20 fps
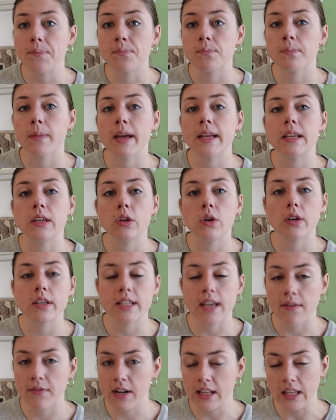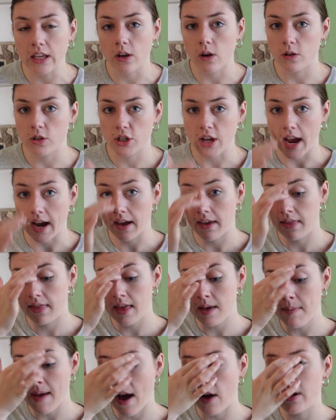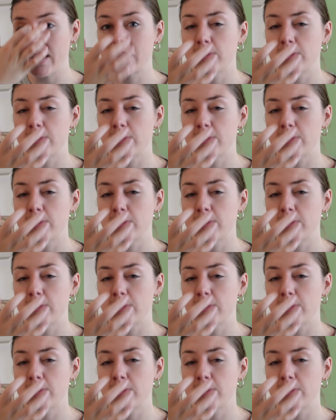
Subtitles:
but you can definitely go check them out,